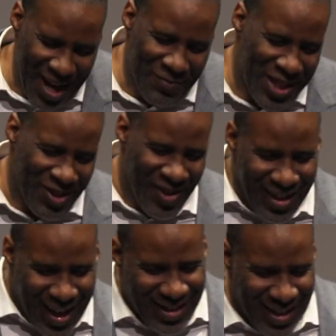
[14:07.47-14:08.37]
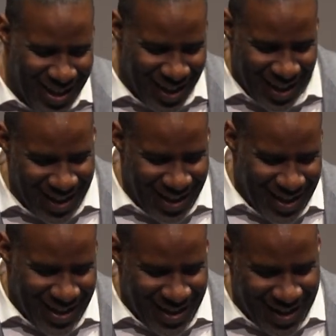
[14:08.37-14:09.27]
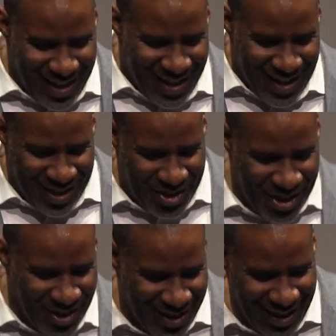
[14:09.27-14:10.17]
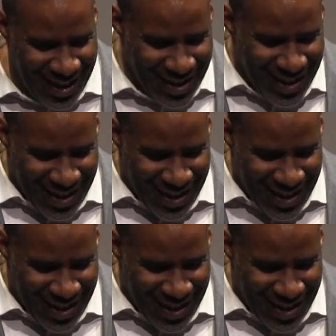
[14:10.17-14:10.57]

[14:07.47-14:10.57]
yeah, I'm sitting right next to you in the center seat.